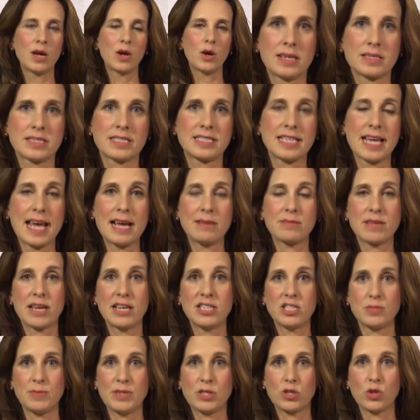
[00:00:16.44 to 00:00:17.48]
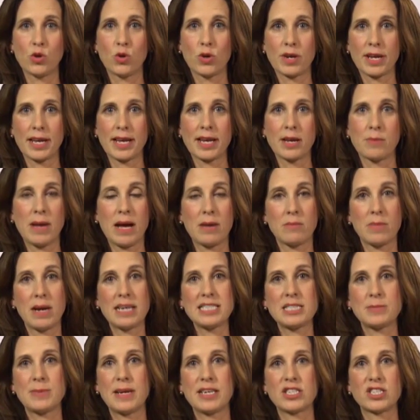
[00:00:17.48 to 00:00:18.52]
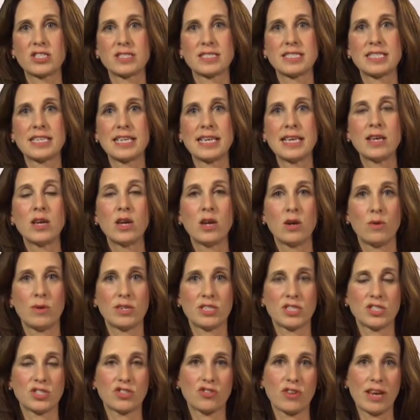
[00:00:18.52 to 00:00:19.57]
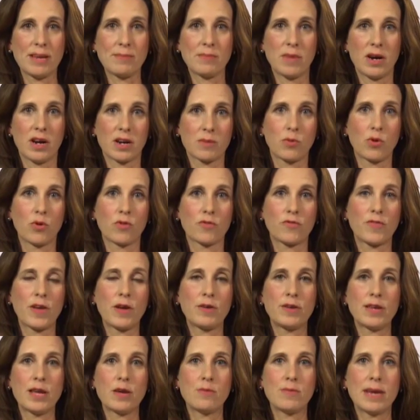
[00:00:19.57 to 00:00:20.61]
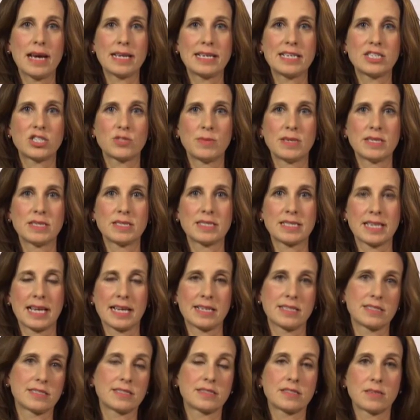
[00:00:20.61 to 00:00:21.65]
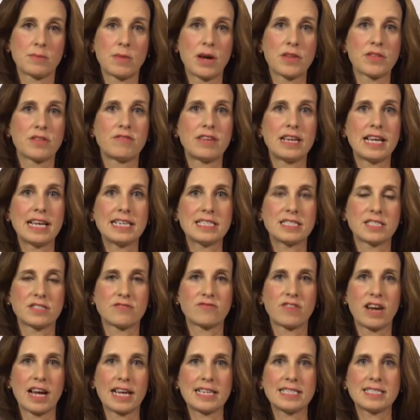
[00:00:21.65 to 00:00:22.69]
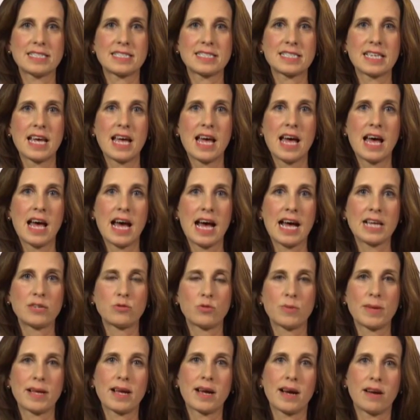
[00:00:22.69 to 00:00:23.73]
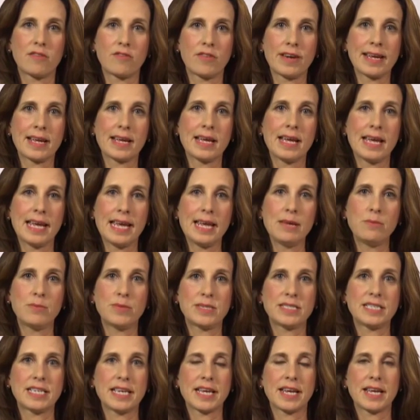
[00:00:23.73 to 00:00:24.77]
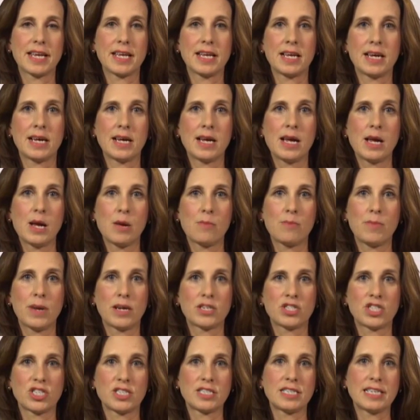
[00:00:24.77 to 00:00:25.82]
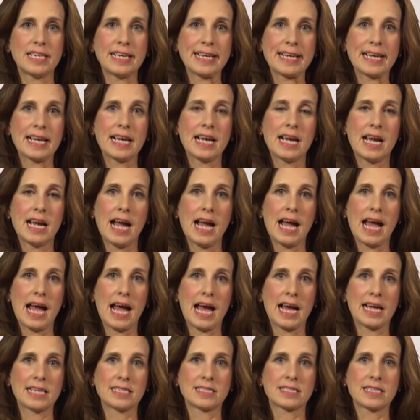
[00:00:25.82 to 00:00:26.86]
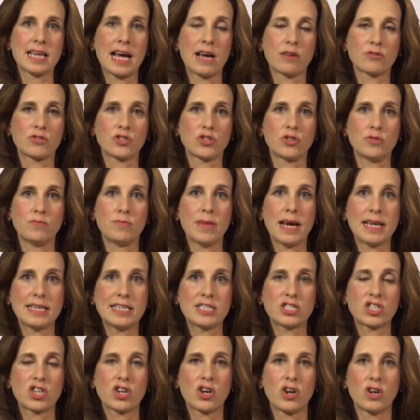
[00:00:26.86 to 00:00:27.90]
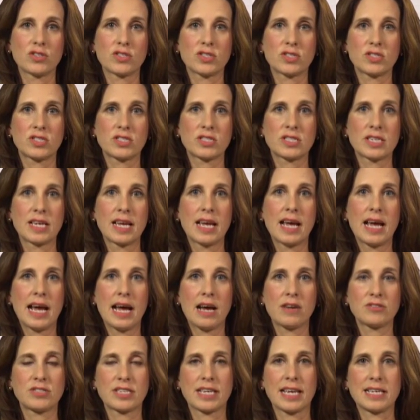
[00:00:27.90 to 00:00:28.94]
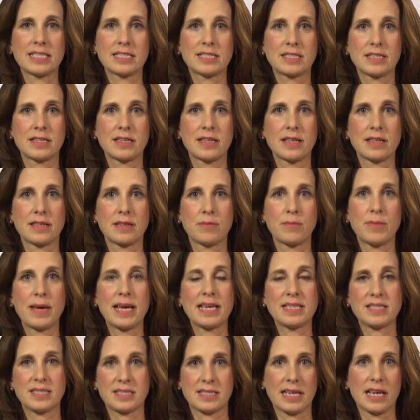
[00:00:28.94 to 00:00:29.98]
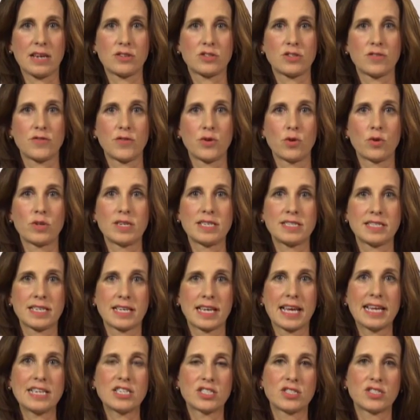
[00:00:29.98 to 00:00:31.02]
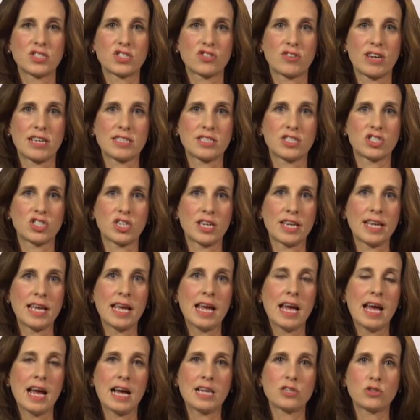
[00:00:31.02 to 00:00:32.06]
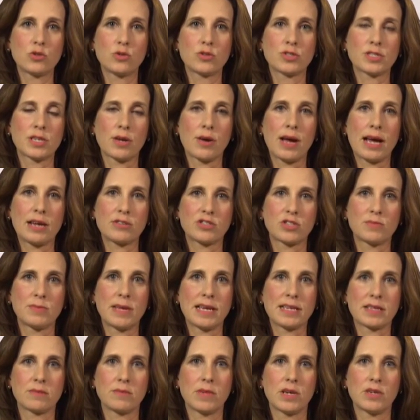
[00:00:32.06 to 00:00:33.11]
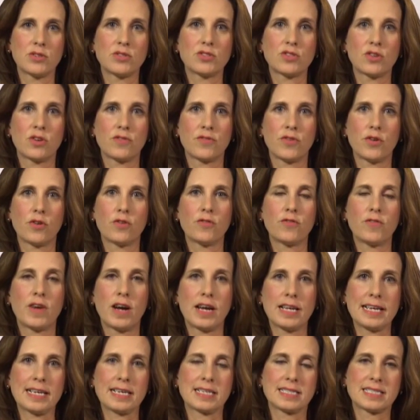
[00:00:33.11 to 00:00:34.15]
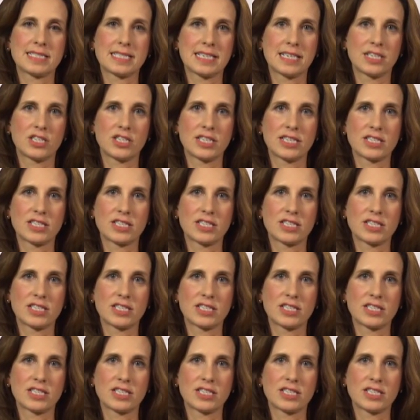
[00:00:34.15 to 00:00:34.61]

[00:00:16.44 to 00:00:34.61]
Today I'm going to be talking about my specialty, which is trademark portfolio management and some other related rights, and we'll be covering in particular budgeting and how to manage costs, how to get the best out of your litigation strategy, and also how to make the most of your filing and searching